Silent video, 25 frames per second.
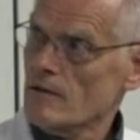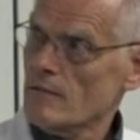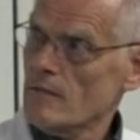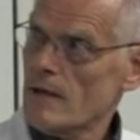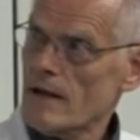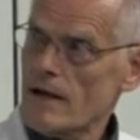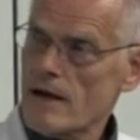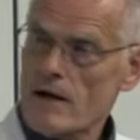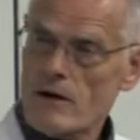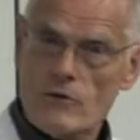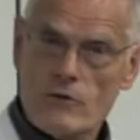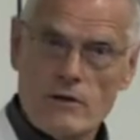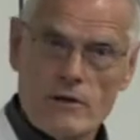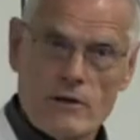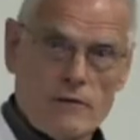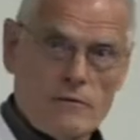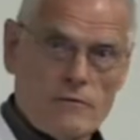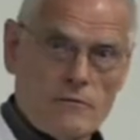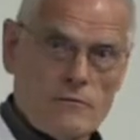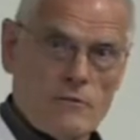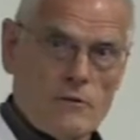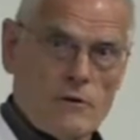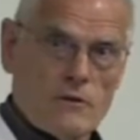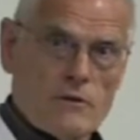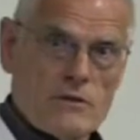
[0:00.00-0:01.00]
malaria
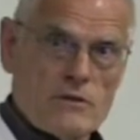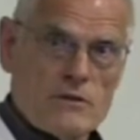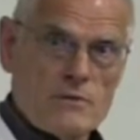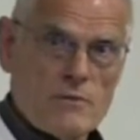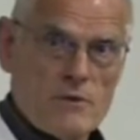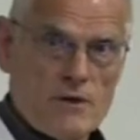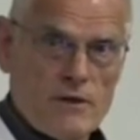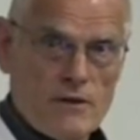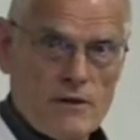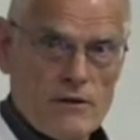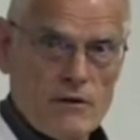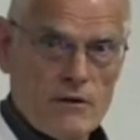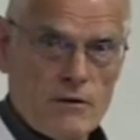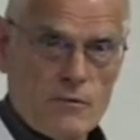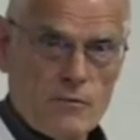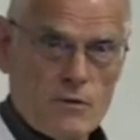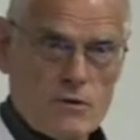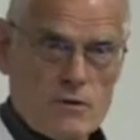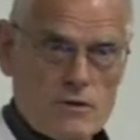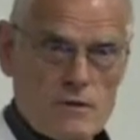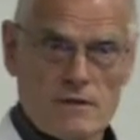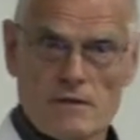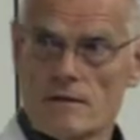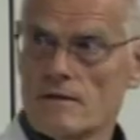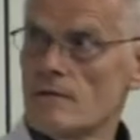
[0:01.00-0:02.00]
on the smear here
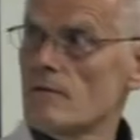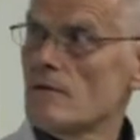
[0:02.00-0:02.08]
almost.